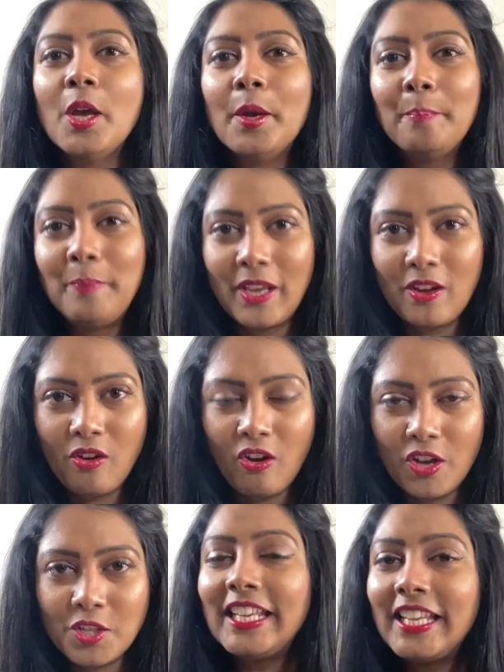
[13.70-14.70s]

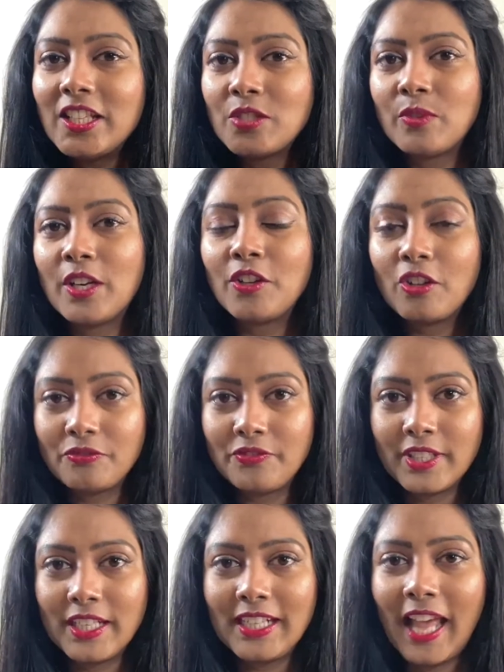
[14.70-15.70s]
because each one of
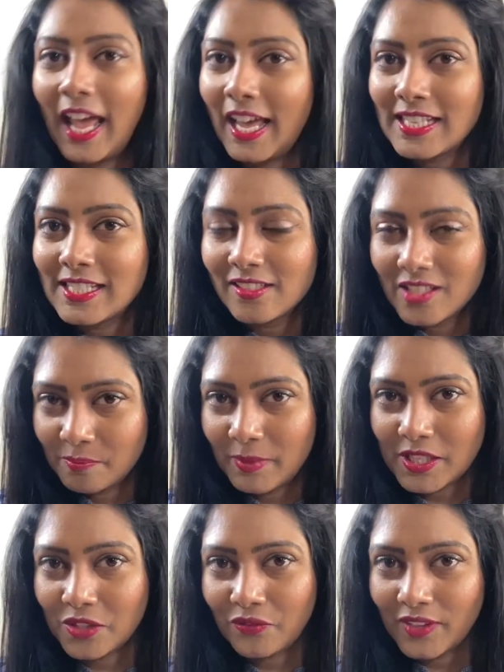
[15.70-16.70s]
it has a
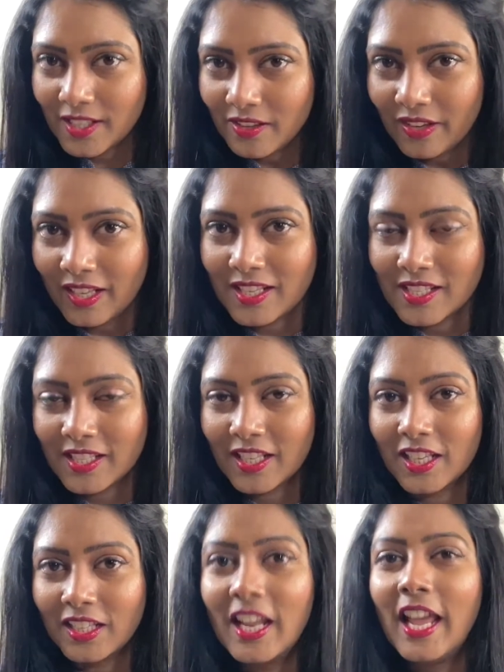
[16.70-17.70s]
specific
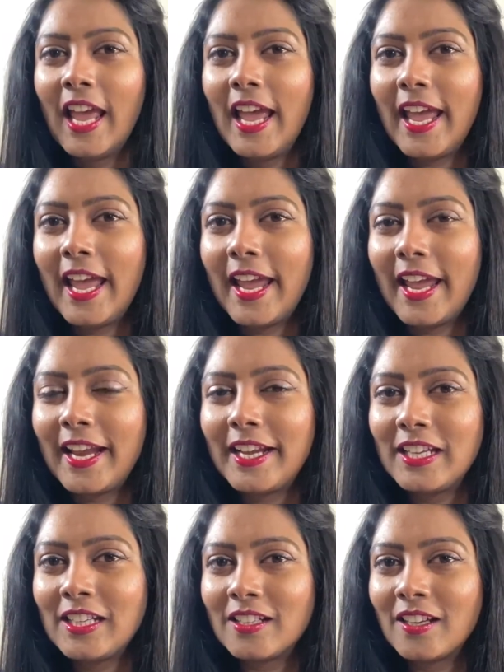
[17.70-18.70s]
reason,
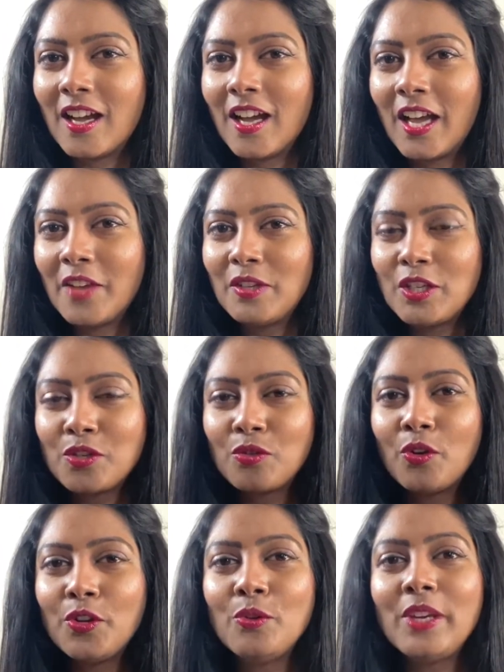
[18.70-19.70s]
and I will
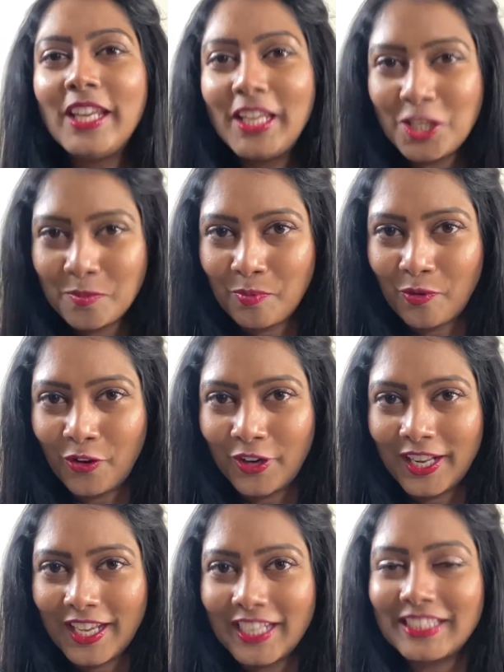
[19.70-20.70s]
show you each
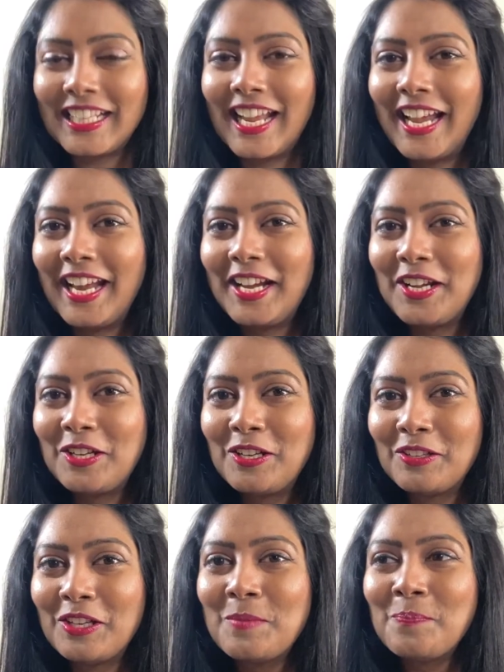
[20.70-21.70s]
product
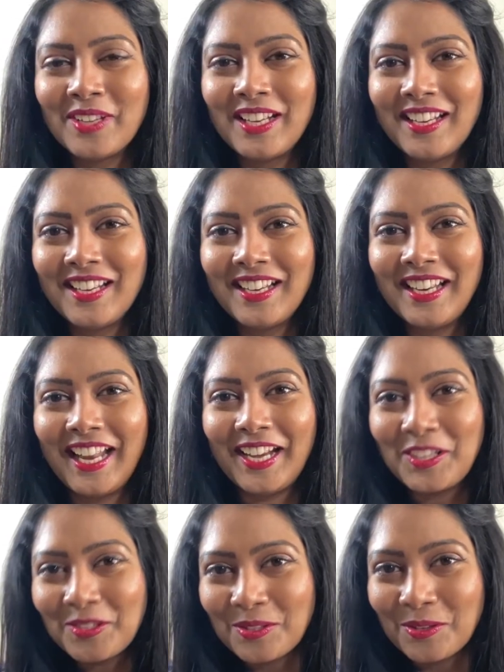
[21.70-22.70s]
and will
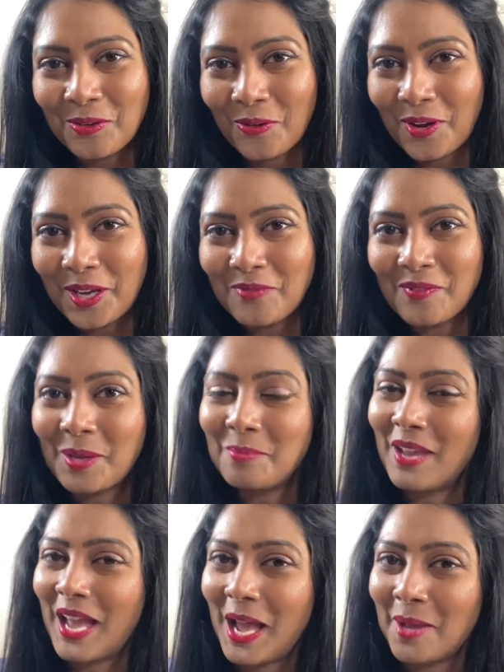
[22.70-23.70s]
let you know if I'm
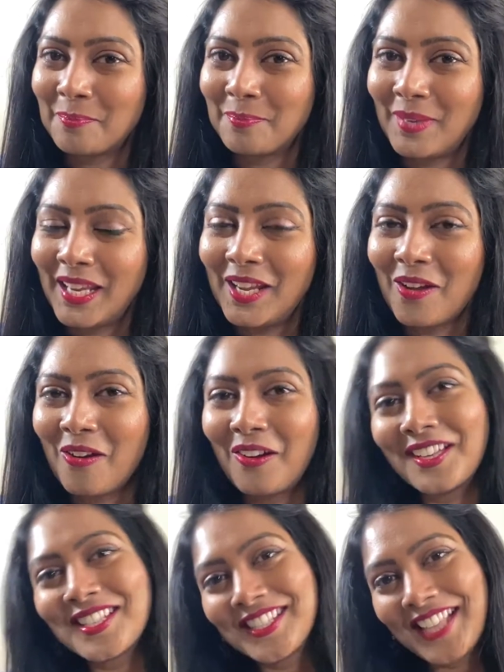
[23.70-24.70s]
happy
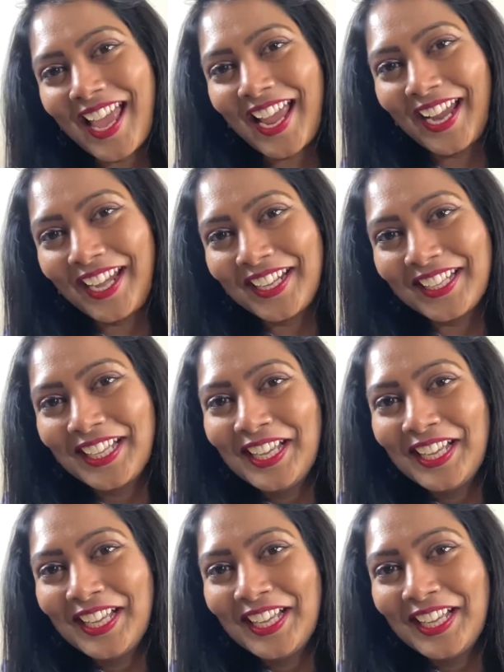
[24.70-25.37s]
or sad